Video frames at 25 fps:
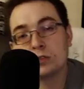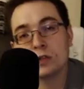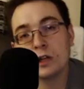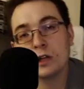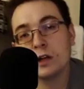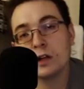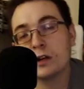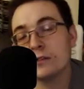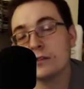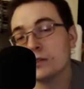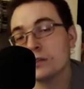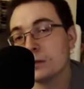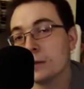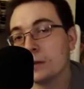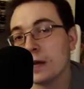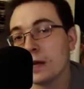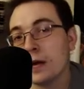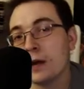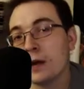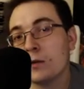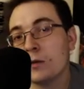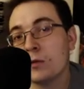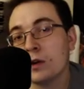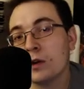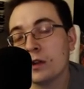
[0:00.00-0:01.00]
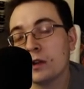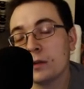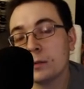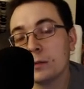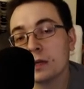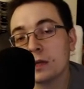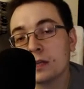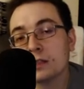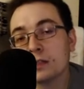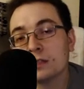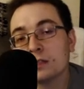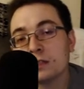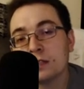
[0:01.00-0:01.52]
off the bat, one of the
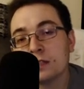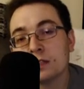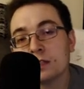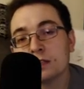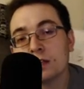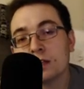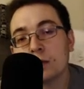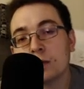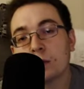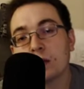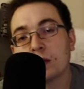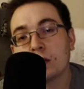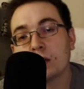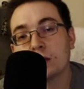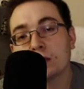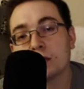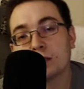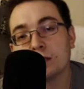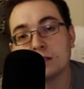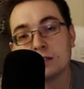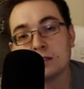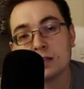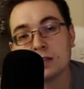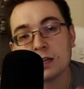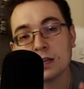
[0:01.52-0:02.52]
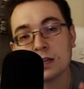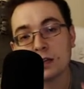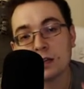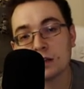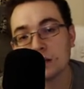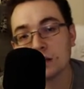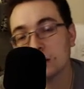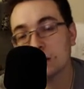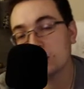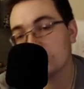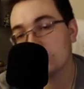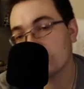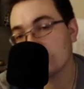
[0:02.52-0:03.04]
biggest things that we see in
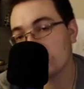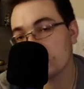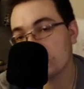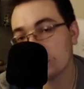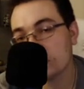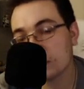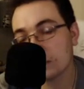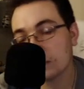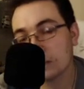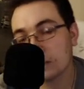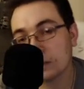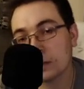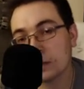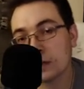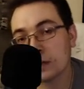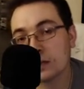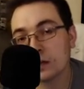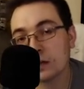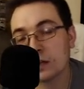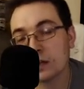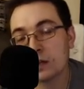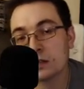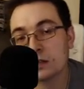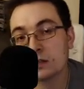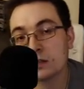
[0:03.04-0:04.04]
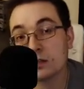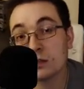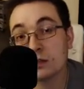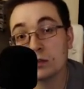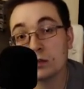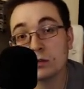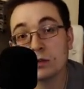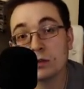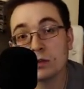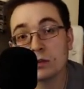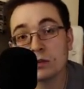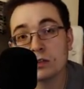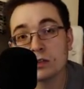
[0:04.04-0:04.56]
this feature premiere is the new
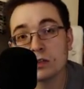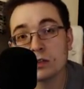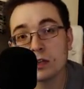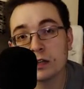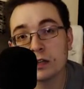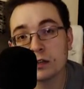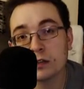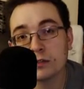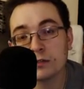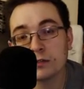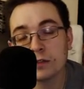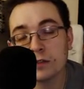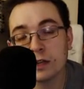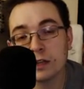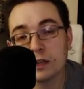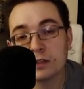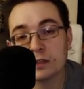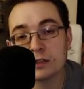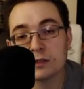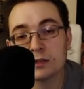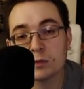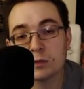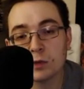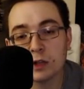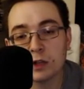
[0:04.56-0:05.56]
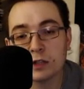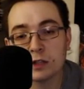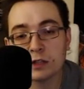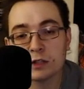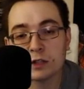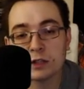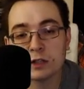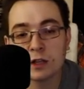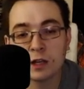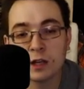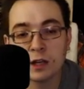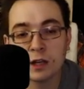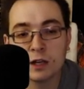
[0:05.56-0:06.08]
user interface,
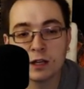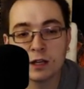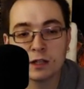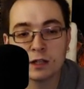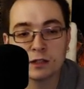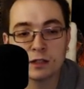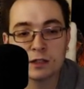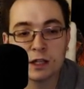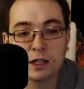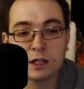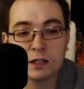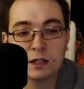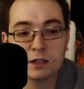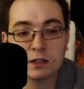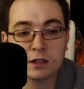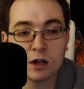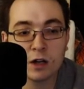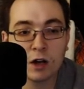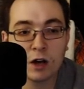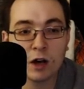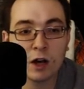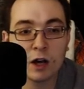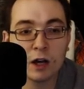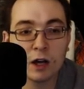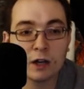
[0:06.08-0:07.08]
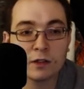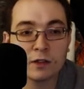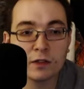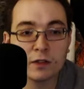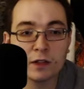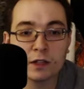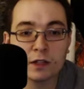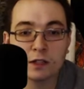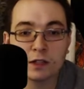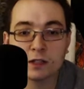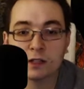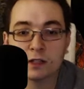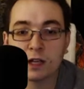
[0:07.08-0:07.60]
which takes on
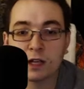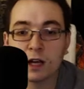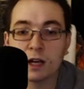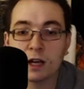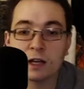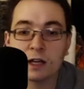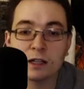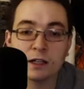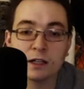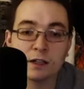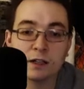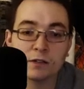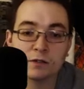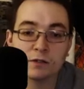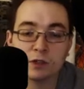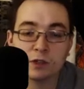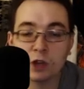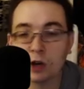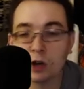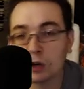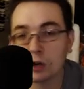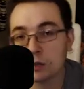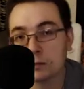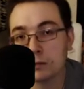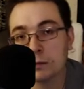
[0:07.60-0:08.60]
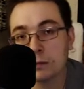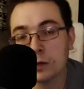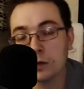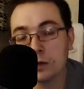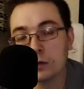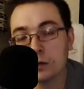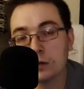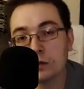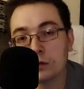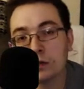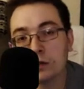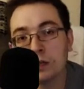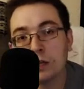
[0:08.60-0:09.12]
this kind of dark
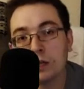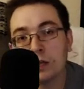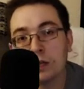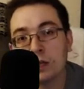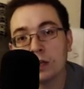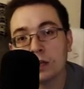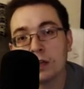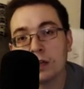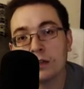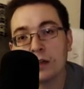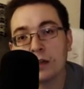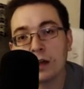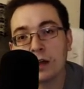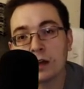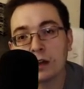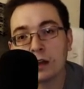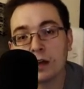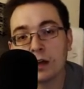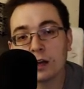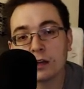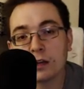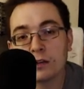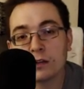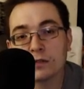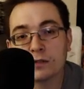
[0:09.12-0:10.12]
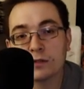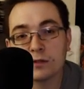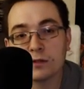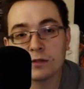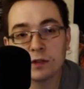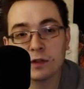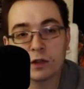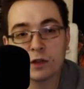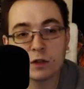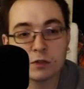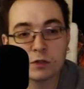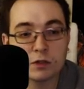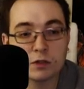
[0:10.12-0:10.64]
mode that a lot of
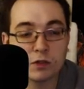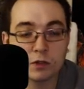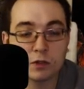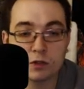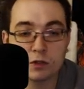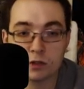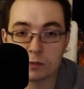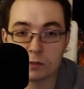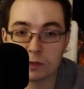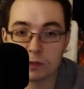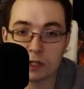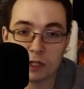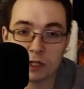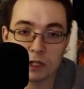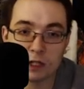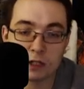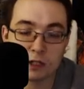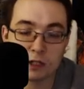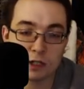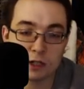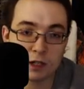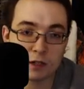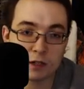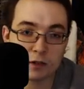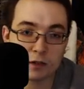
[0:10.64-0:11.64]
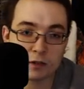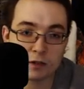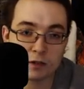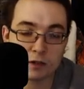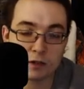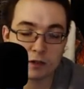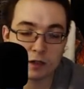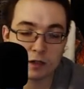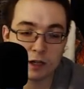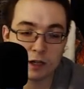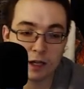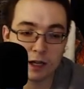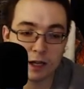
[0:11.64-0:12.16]
you know social media
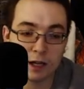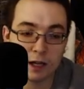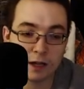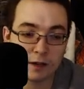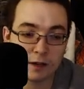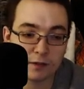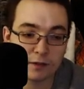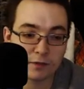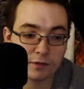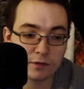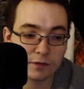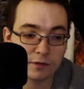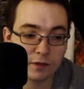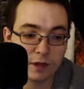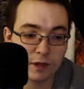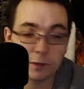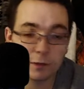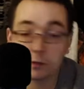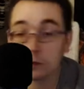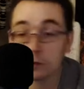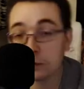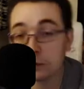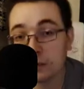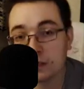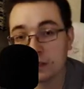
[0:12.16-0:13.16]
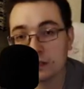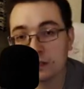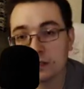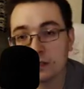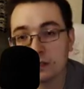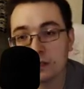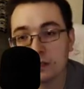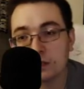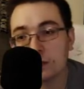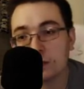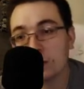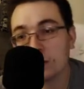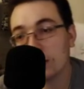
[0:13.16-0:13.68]
channels have
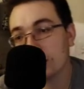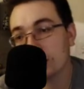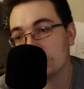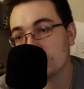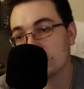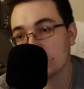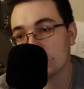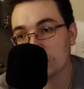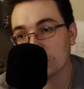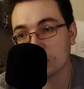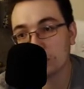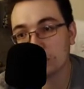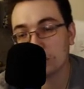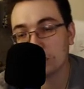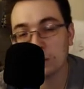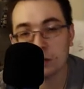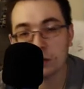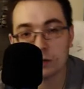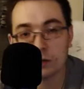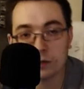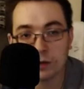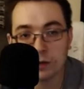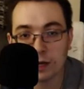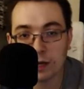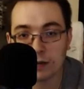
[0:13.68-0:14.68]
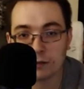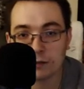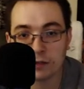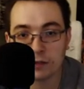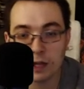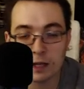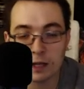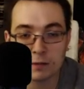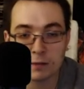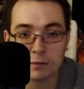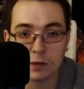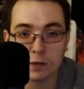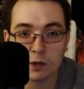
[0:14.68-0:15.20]
implemented. You have dark mode, you have
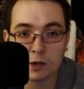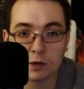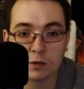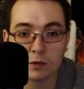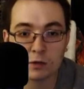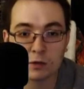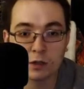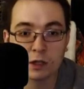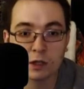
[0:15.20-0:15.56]
light mode.